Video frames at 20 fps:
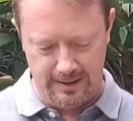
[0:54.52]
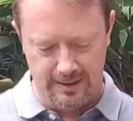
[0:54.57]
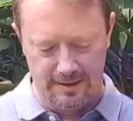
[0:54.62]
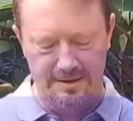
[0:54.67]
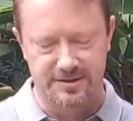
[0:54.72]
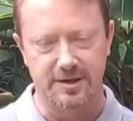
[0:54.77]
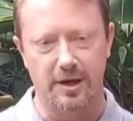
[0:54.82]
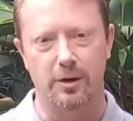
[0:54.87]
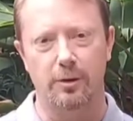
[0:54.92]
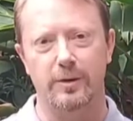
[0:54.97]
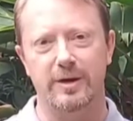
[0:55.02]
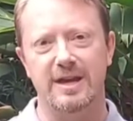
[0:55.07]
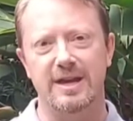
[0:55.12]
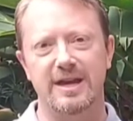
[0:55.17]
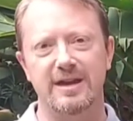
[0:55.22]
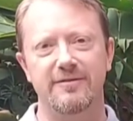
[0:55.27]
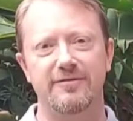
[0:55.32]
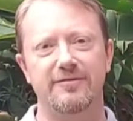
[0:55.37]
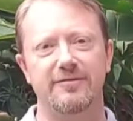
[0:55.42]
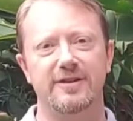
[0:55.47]
So
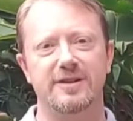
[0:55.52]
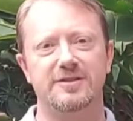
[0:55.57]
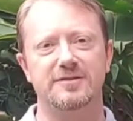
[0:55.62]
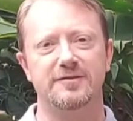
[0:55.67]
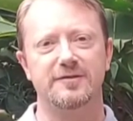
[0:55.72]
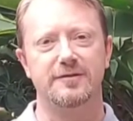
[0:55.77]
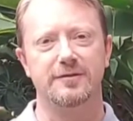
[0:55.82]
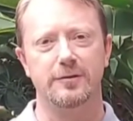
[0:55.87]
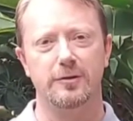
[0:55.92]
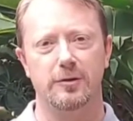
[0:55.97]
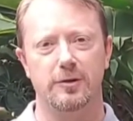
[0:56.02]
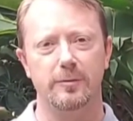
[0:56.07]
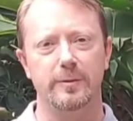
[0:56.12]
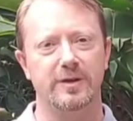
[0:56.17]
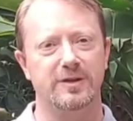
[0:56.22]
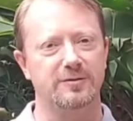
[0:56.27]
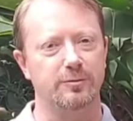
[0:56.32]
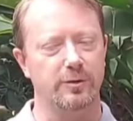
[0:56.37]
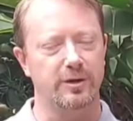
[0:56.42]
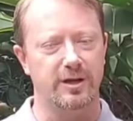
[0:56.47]
if it's full,
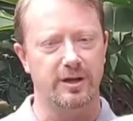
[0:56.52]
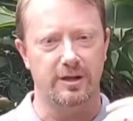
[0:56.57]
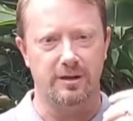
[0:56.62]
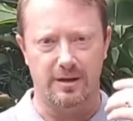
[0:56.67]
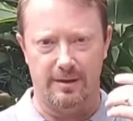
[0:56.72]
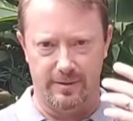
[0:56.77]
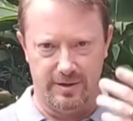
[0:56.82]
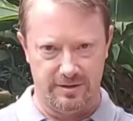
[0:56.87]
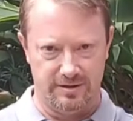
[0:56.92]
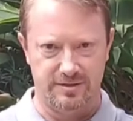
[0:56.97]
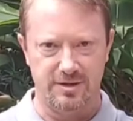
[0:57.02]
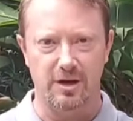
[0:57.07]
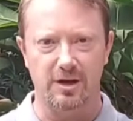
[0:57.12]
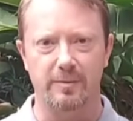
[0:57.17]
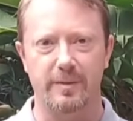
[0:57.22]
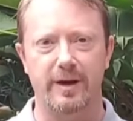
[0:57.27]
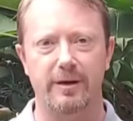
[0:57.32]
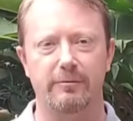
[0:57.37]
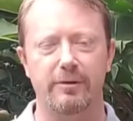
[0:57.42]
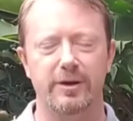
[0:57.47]
because I'm going to talk
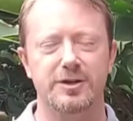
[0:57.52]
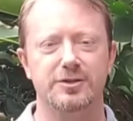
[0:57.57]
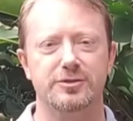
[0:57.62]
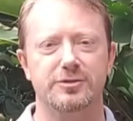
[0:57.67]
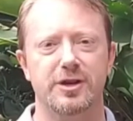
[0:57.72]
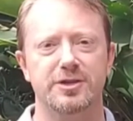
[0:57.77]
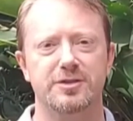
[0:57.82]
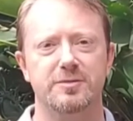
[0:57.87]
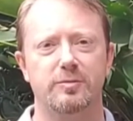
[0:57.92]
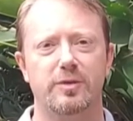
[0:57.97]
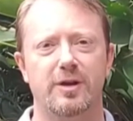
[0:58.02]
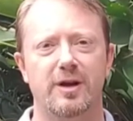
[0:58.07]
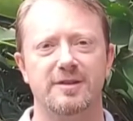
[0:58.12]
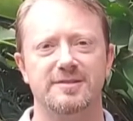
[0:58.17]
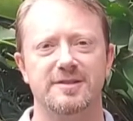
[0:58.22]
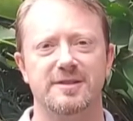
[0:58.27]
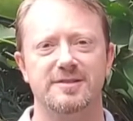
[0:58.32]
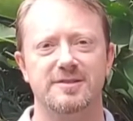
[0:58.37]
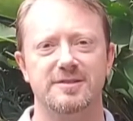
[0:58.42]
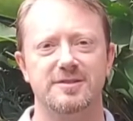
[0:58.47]
about a registration
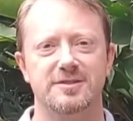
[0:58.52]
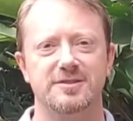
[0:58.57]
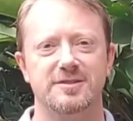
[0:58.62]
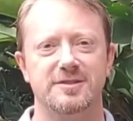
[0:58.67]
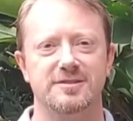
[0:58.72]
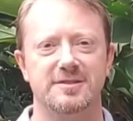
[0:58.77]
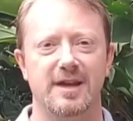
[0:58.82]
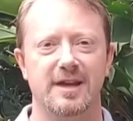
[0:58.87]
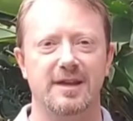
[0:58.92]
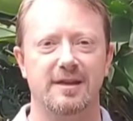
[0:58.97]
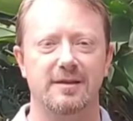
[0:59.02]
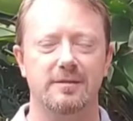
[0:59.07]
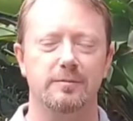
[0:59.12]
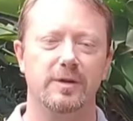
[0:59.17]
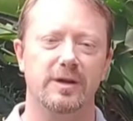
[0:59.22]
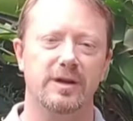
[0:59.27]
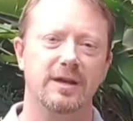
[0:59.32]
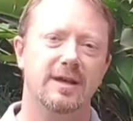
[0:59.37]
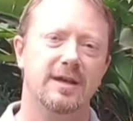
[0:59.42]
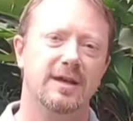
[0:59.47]
process in just a second,
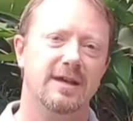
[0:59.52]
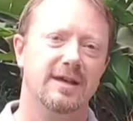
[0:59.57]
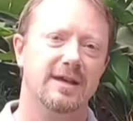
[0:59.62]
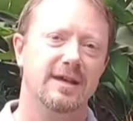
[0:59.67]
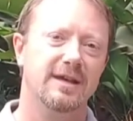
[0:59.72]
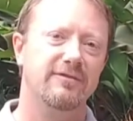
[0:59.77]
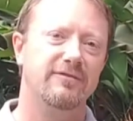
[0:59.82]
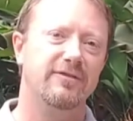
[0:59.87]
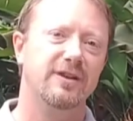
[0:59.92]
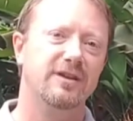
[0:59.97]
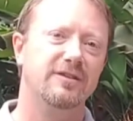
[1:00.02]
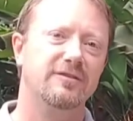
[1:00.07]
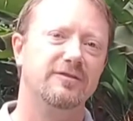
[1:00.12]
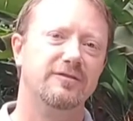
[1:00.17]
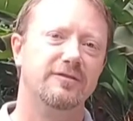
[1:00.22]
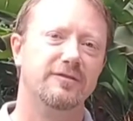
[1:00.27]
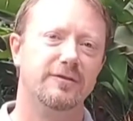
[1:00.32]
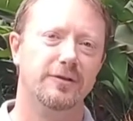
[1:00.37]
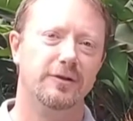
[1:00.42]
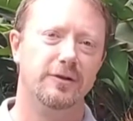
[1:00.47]
but if it is
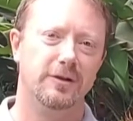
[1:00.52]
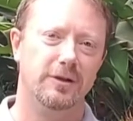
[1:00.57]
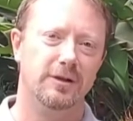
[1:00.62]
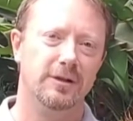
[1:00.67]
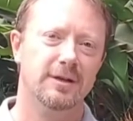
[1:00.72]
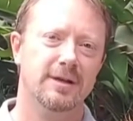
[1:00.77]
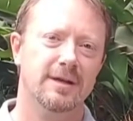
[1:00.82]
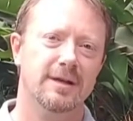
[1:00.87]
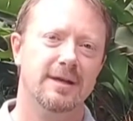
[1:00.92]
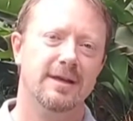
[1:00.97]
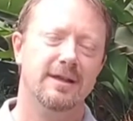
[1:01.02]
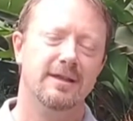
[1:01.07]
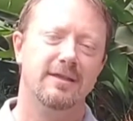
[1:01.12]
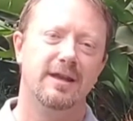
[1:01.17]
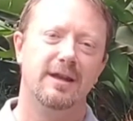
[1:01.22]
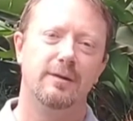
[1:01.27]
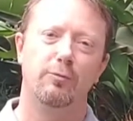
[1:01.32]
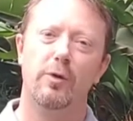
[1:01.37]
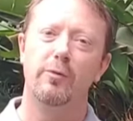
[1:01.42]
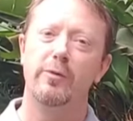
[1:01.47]
full,
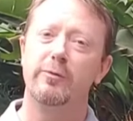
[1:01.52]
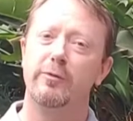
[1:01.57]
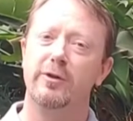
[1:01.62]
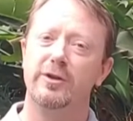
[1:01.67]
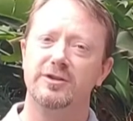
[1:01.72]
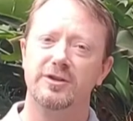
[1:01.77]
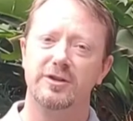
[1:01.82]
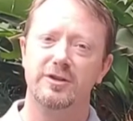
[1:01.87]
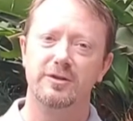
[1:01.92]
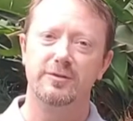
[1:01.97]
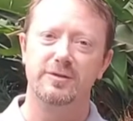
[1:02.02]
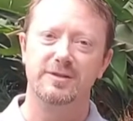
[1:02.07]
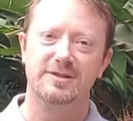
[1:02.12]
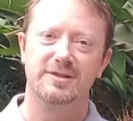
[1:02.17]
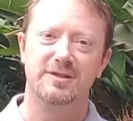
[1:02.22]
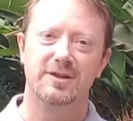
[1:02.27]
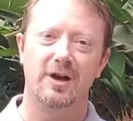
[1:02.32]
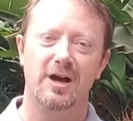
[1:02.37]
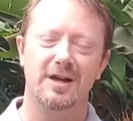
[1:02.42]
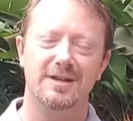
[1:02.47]
then we want you to do is
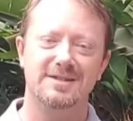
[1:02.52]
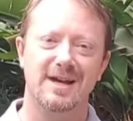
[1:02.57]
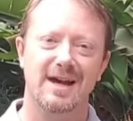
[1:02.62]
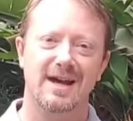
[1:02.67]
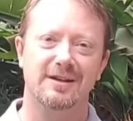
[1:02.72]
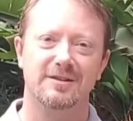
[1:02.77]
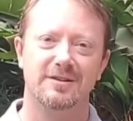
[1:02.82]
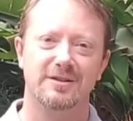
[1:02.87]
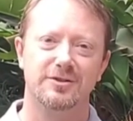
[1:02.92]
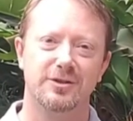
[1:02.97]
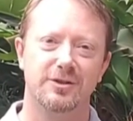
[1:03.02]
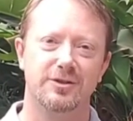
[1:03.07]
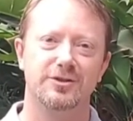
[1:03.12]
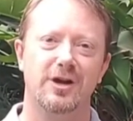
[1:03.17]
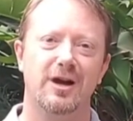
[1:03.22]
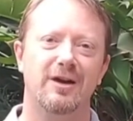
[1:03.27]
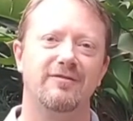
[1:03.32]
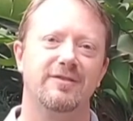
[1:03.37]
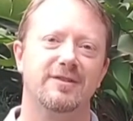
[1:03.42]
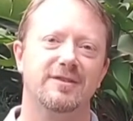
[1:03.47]
contact the church
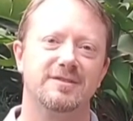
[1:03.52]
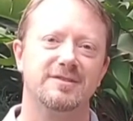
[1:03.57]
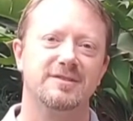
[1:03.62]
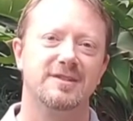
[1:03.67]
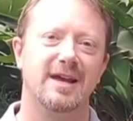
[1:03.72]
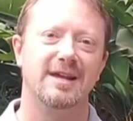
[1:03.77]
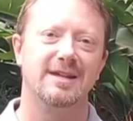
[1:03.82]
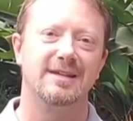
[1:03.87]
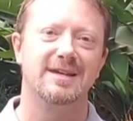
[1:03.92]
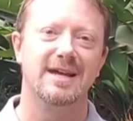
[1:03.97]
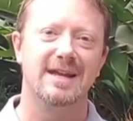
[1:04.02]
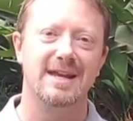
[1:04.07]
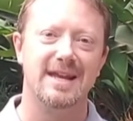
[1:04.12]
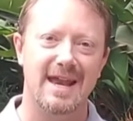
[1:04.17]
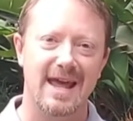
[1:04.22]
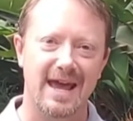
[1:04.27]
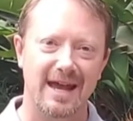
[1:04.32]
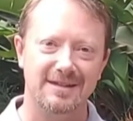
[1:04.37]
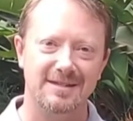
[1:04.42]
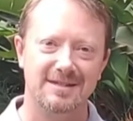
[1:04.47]
office at
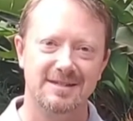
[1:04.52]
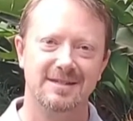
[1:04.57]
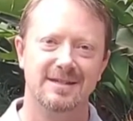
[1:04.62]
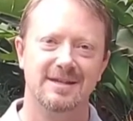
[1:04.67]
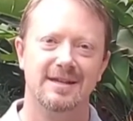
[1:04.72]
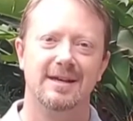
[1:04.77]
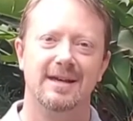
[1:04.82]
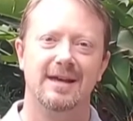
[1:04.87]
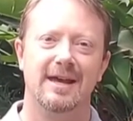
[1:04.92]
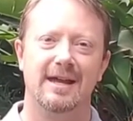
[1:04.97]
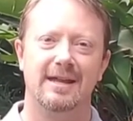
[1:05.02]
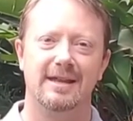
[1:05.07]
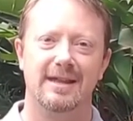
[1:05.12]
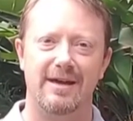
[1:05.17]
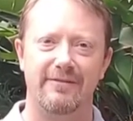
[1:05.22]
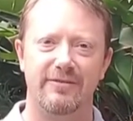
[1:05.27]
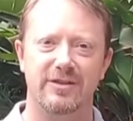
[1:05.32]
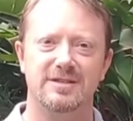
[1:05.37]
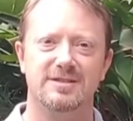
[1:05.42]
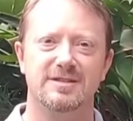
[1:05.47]

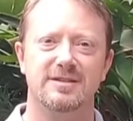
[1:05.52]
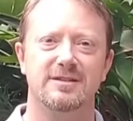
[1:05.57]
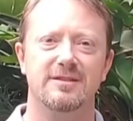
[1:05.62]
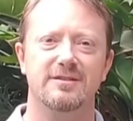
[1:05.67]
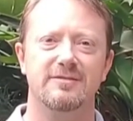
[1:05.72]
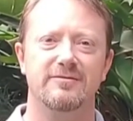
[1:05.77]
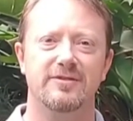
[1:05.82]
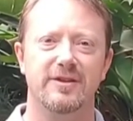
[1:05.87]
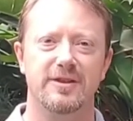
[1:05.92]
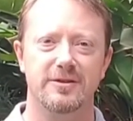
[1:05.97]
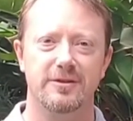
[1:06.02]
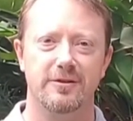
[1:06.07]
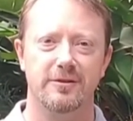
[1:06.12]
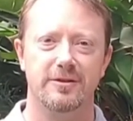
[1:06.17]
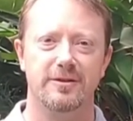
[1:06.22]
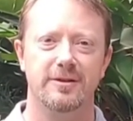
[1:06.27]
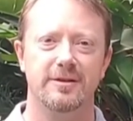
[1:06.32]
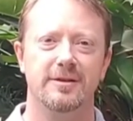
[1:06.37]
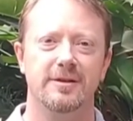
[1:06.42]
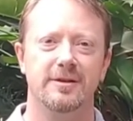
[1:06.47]

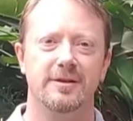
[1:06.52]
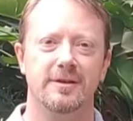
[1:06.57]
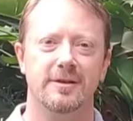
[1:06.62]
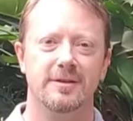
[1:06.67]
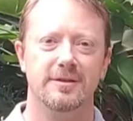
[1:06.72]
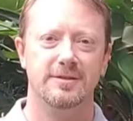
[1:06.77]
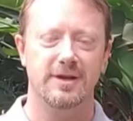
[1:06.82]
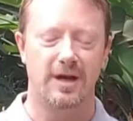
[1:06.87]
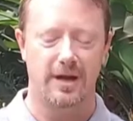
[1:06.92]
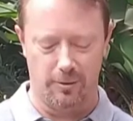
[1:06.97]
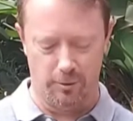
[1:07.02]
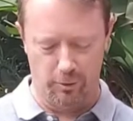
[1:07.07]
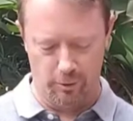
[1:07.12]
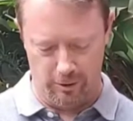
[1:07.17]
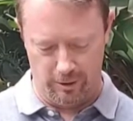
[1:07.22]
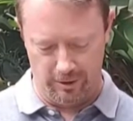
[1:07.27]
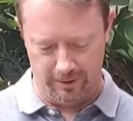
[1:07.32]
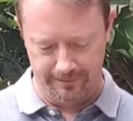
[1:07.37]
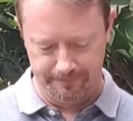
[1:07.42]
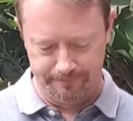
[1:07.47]

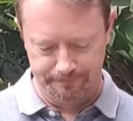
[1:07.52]
connect@lavingtonvineyard.org.